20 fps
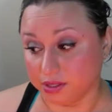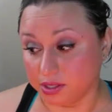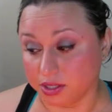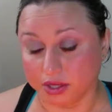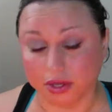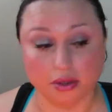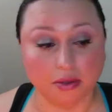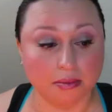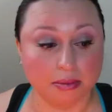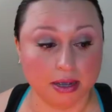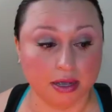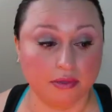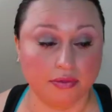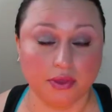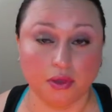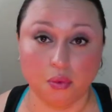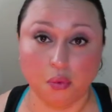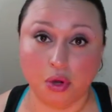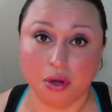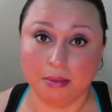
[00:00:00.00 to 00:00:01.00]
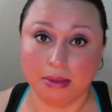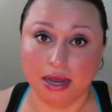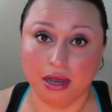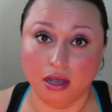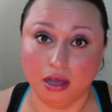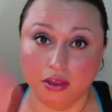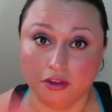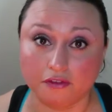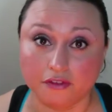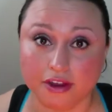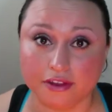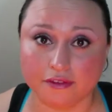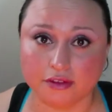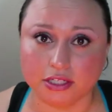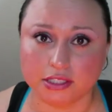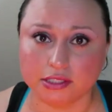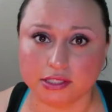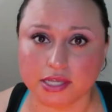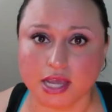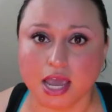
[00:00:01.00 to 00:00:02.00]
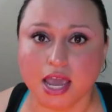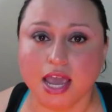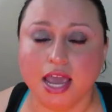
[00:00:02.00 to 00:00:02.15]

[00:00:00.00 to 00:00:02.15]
to tell you about, that one of my other favorites